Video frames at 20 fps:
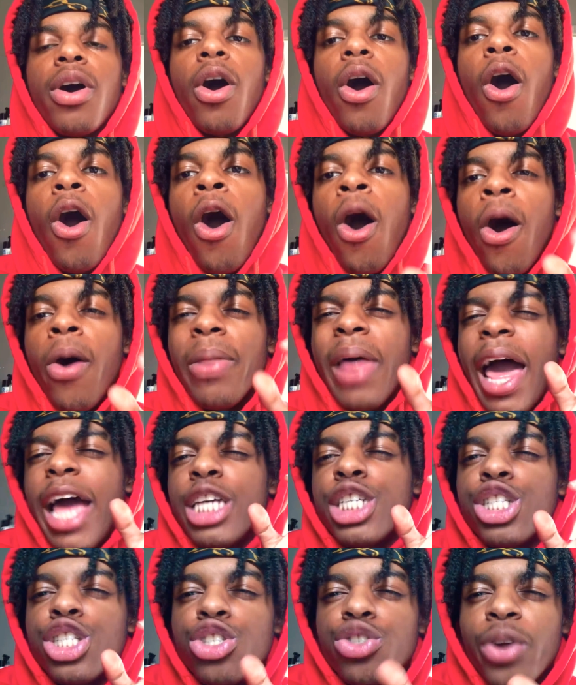all that
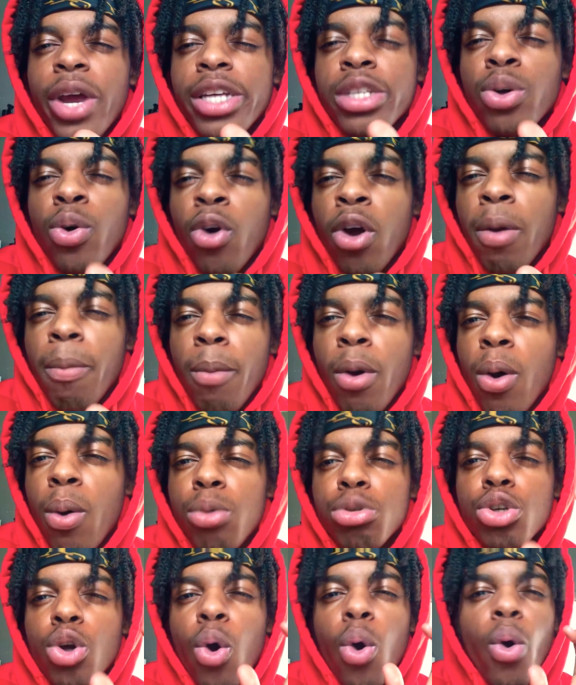stress
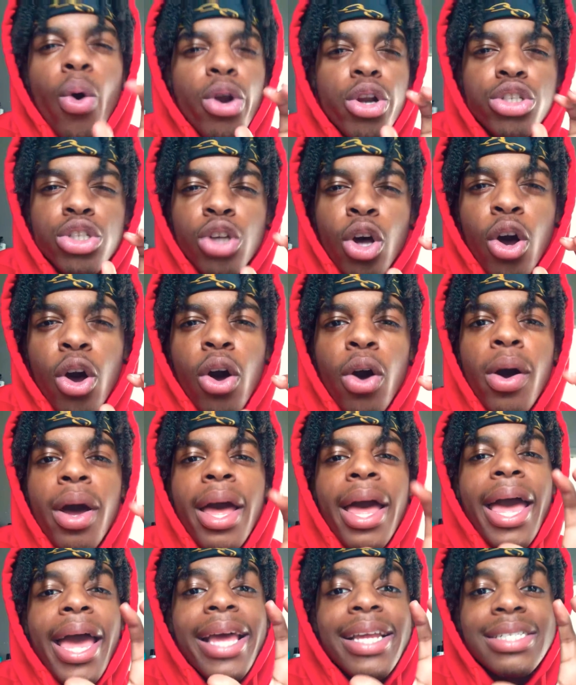hormones cortisol
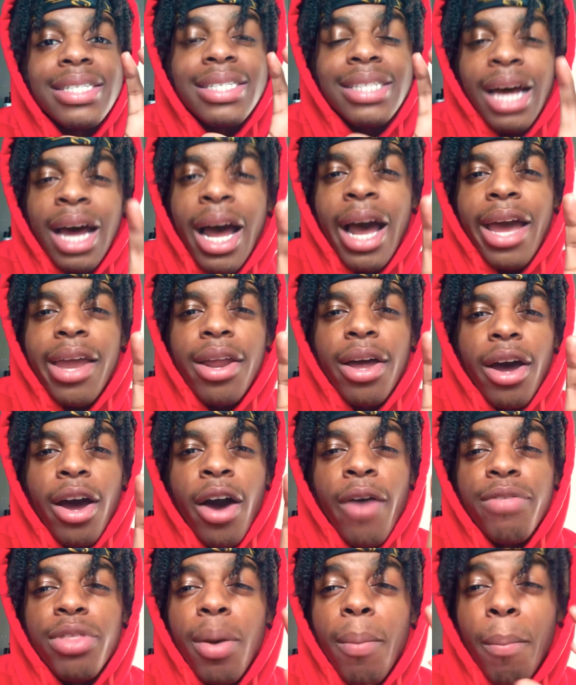inside
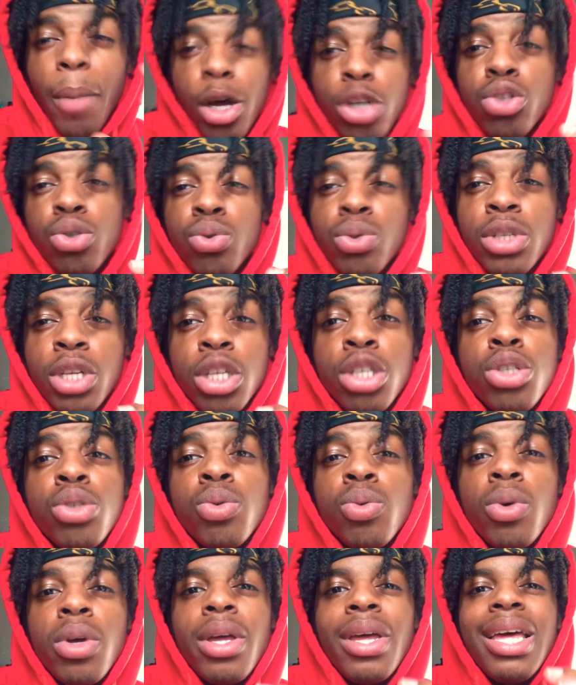of the muscle
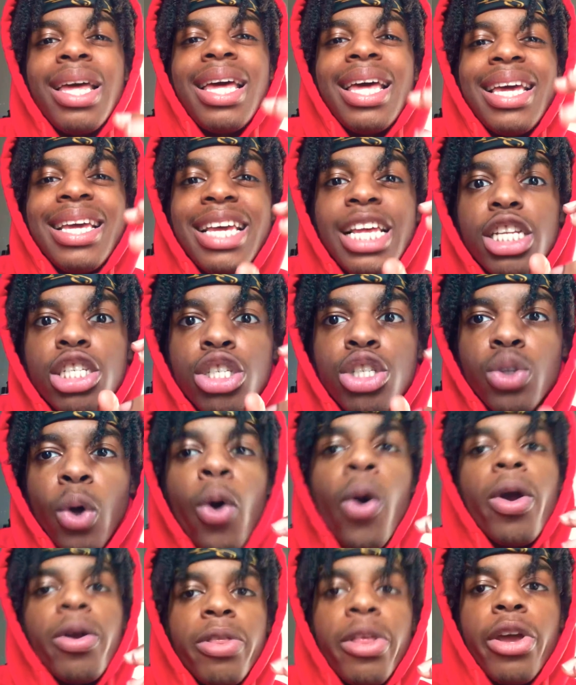tissue gets
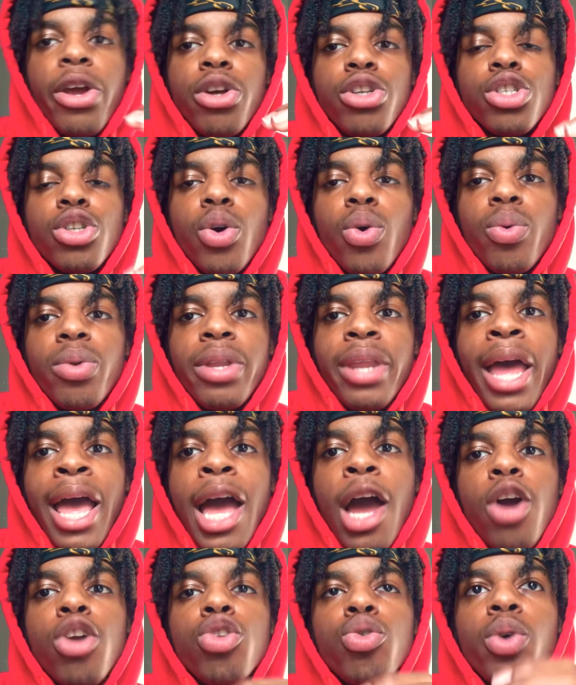stored there. So
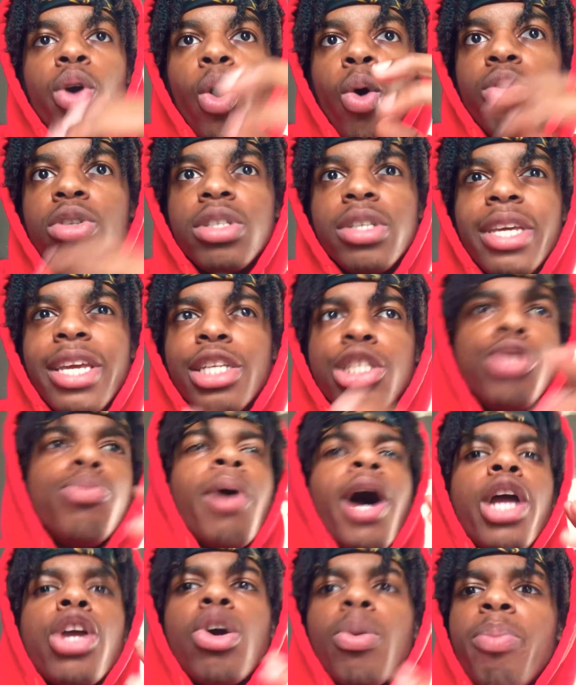now you go to get
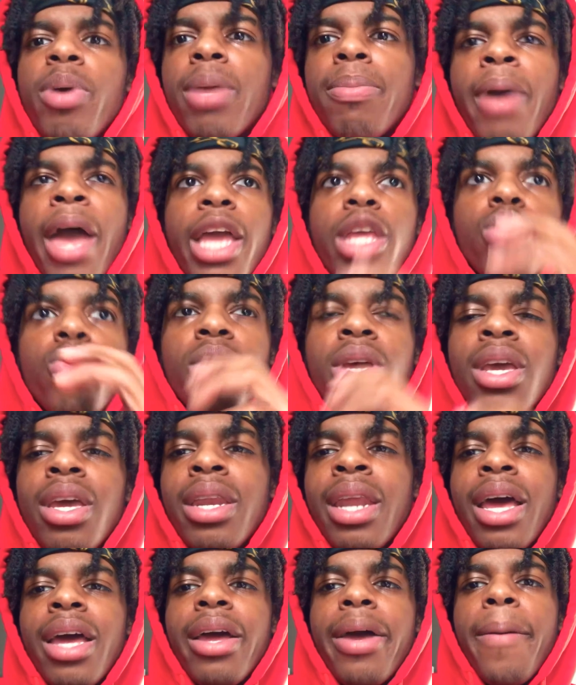buy you a Big Mac, you eating
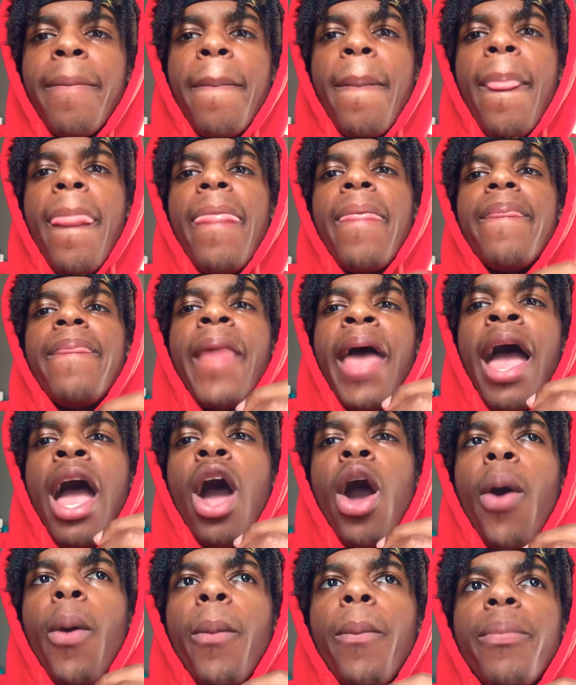that.
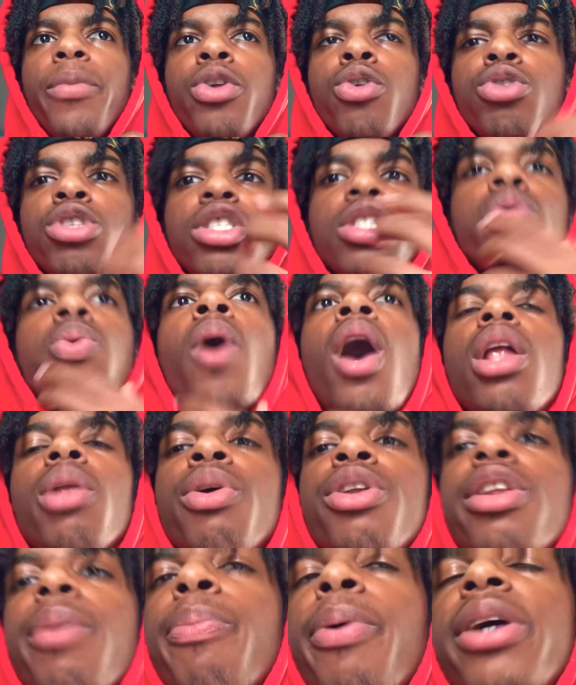Now you just
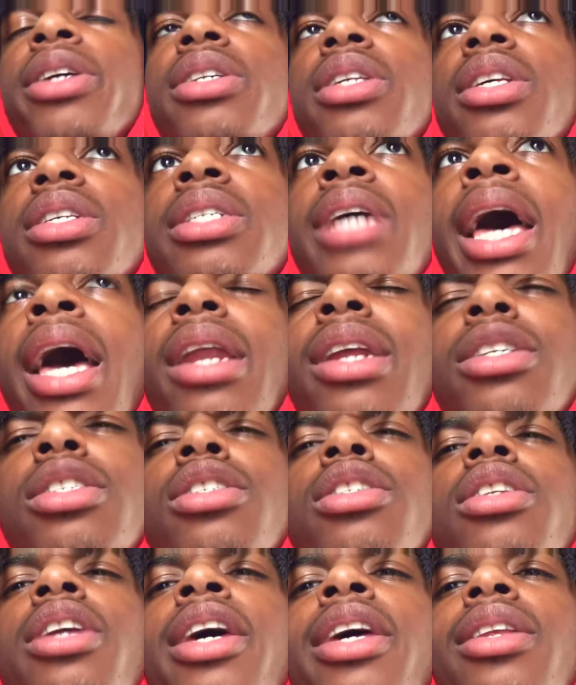swallowing depression and sadness
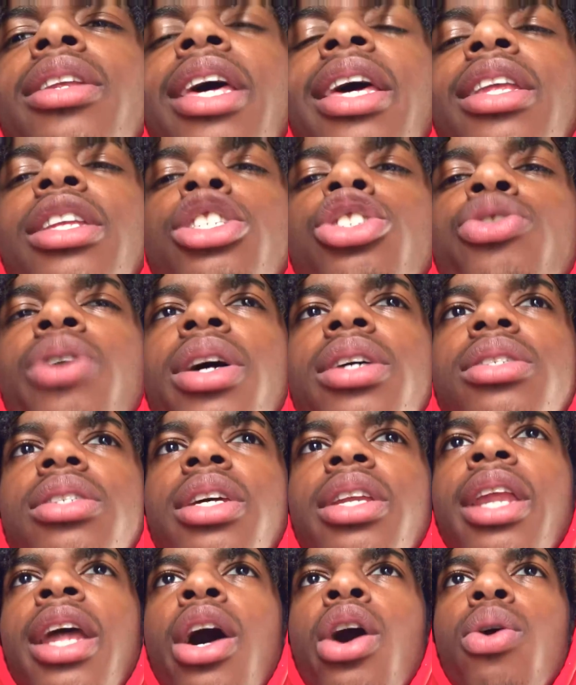and, and, and stress,
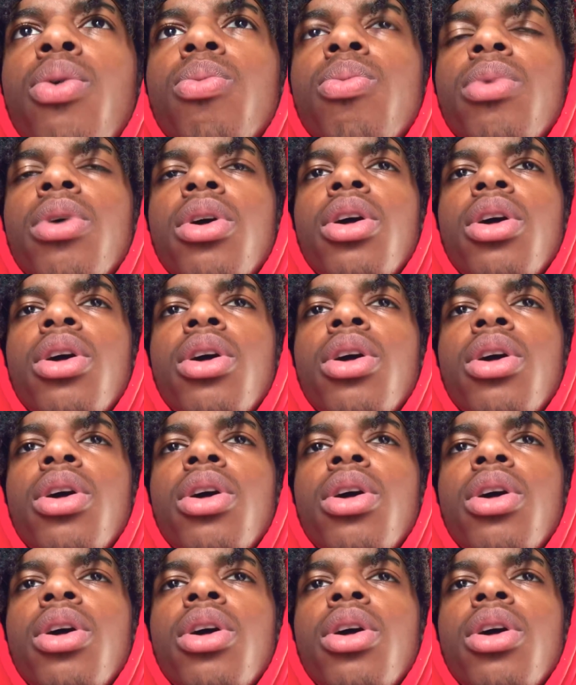and now